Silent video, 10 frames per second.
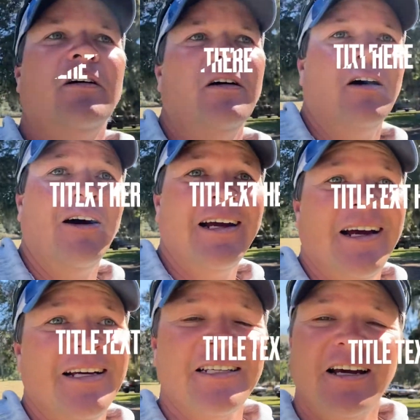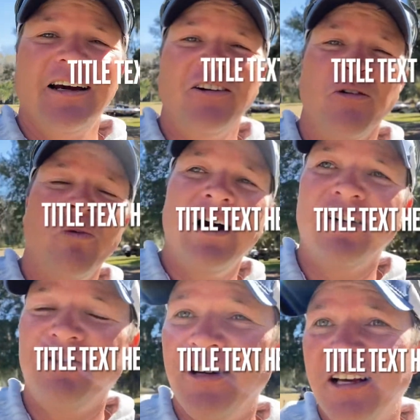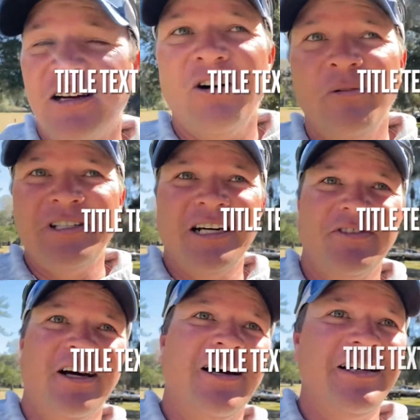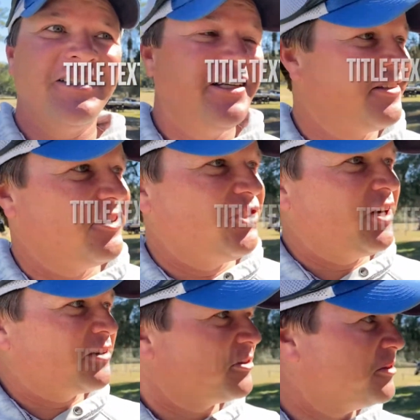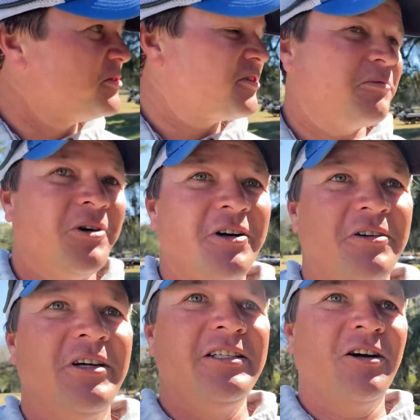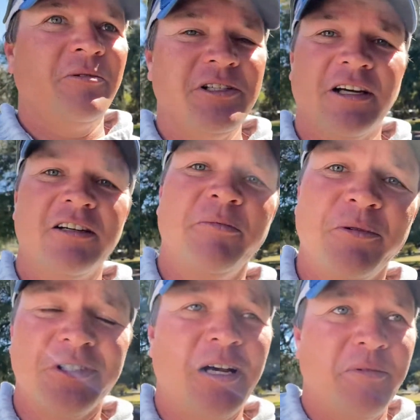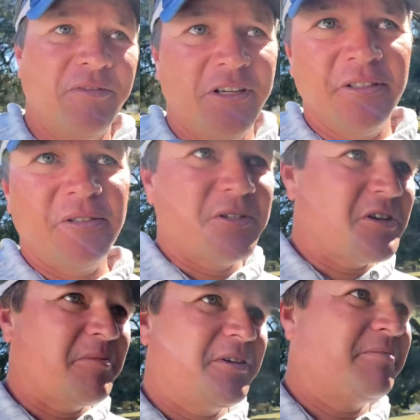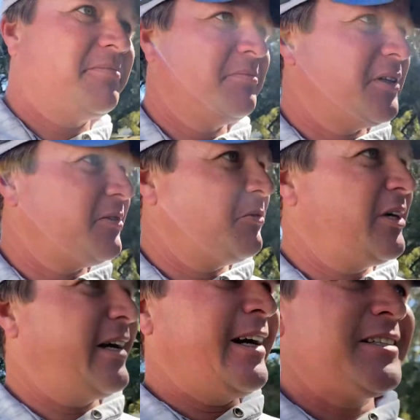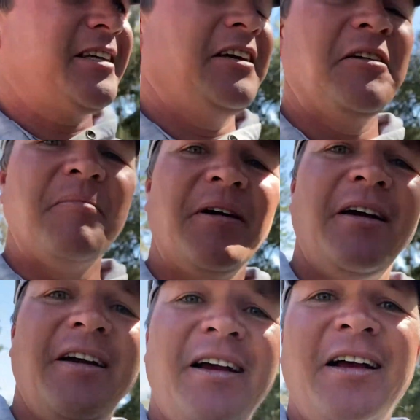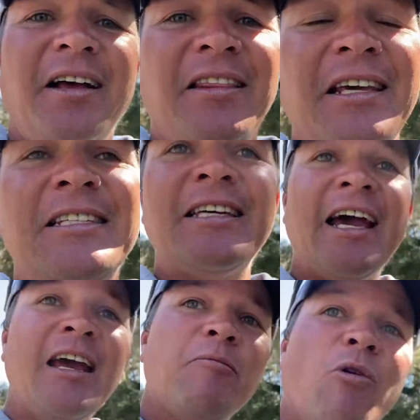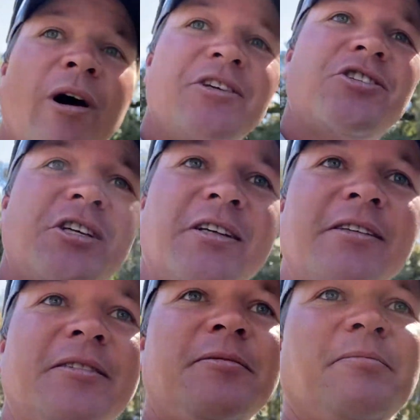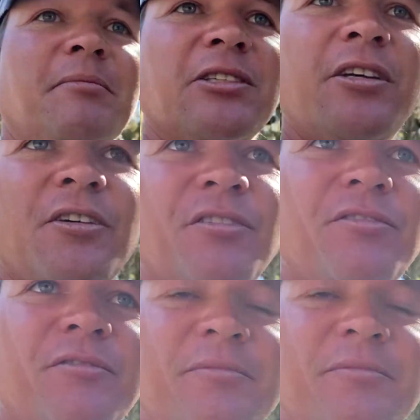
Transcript: All right, guys, I don't know why I feel like I always have to hike to get to John Cruz somewhere. He's always like up on top of a hill or something, but we're gonna ask him the same question. Myself,